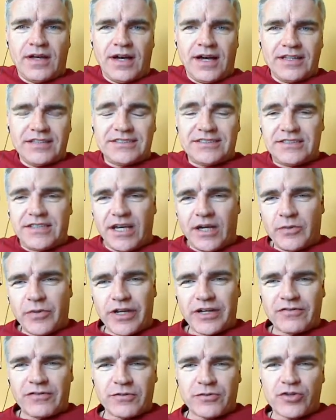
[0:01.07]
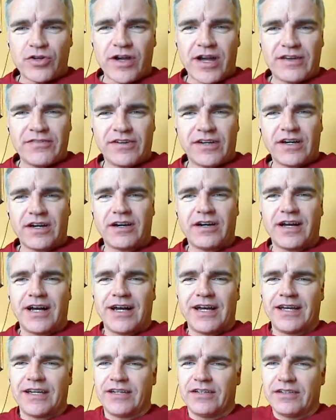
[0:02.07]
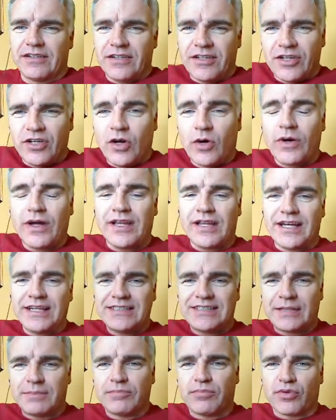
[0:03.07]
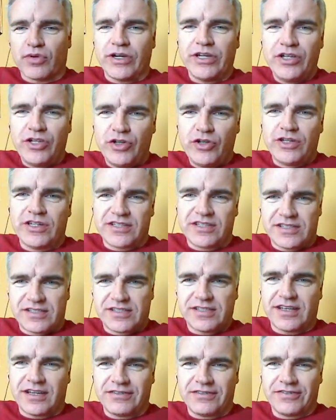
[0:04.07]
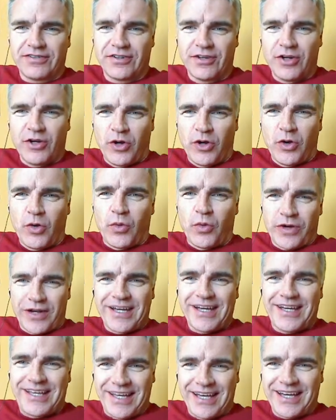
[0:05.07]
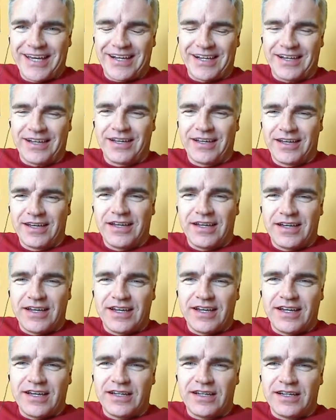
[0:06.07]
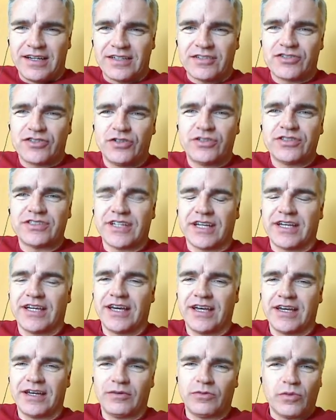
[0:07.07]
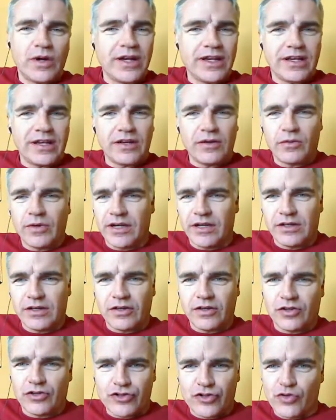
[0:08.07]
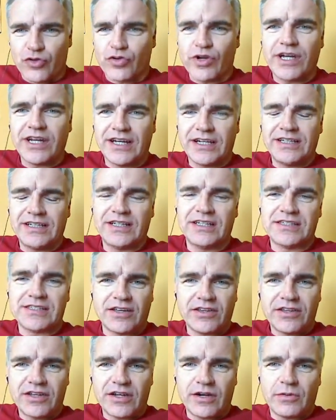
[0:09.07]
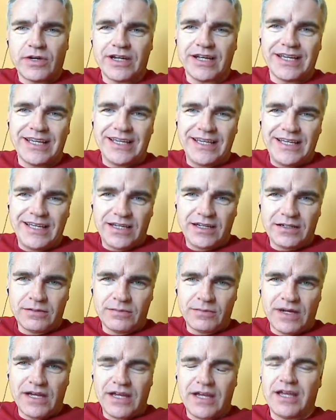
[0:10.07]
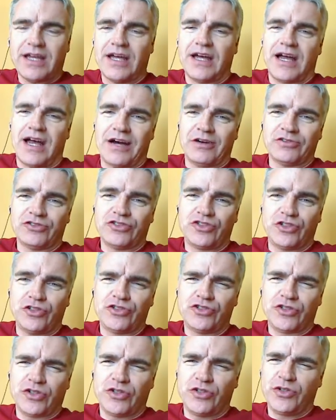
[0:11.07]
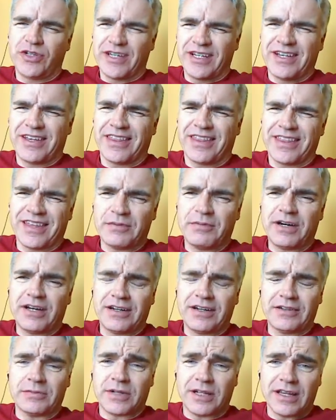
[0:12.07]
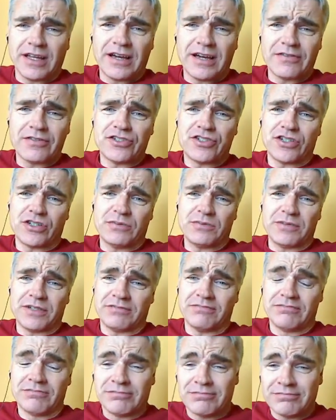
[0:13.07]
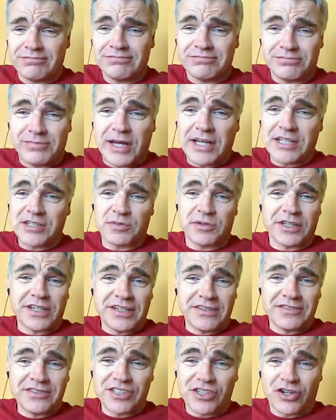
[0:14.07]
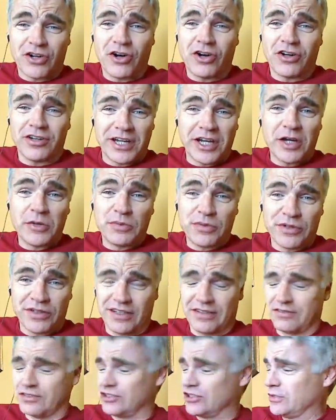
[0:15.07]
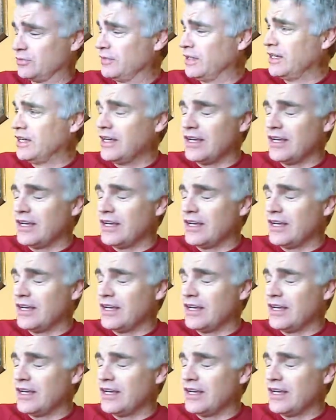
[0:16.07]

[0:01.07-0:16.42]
Hi, this is Dan Wayner from Traffic RI, and I like to bring you the stuff when I can, and as soon as I can. When there's great ideas out there, I want to get them out to you so you can think about them and leverage them, and possibly give us a call to help you leverage them.